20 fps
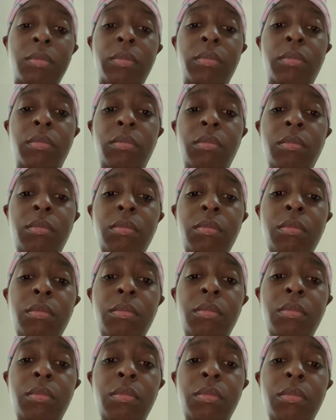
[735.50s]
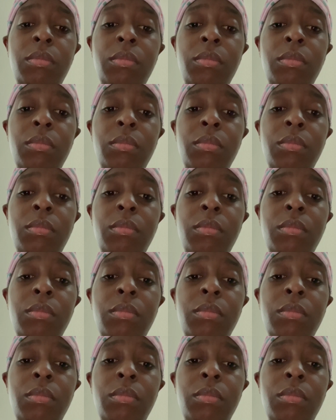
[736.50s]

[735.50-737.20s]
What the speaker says: (silence)